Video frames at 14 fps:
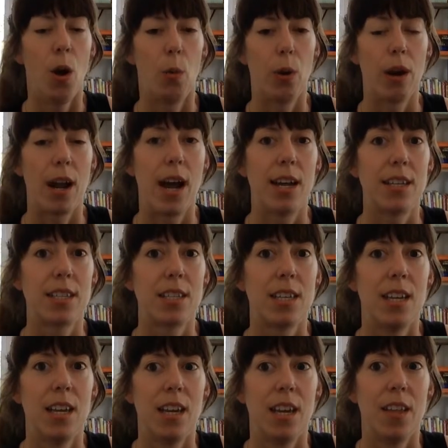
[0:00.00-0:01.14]
Whereas
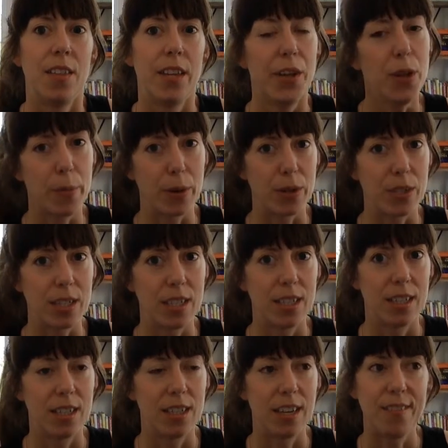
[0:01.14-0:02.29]
the other
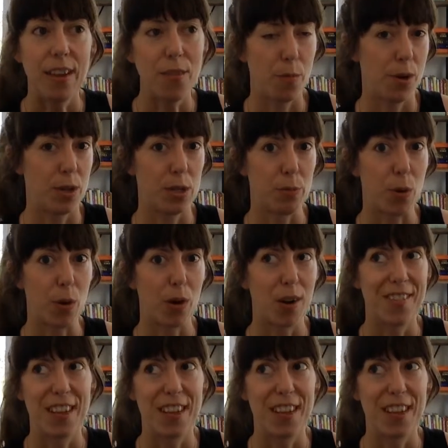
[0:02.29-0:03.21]
person, they've never been a smoker.